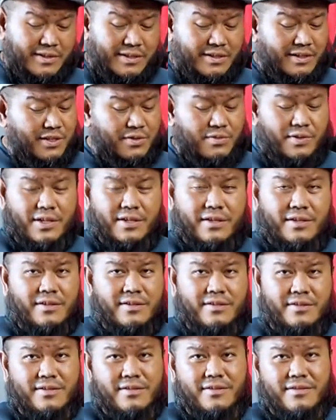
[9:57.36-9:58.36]
This one
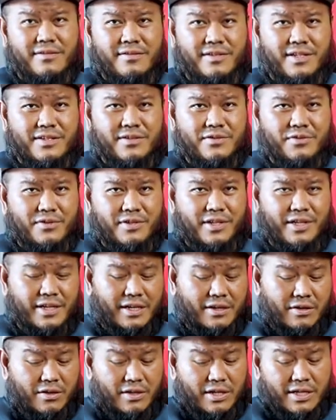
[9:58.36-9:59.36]
doesn't rotate
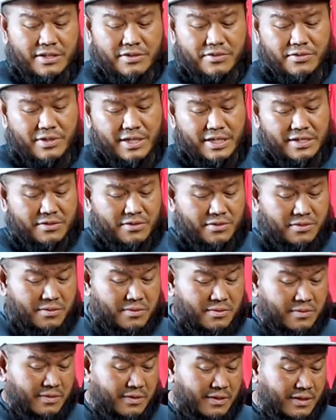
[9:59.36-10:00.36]
at all, as you guys
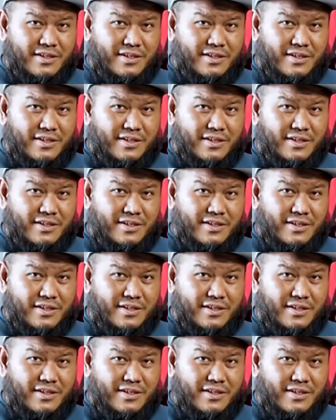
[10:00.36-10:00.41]
know.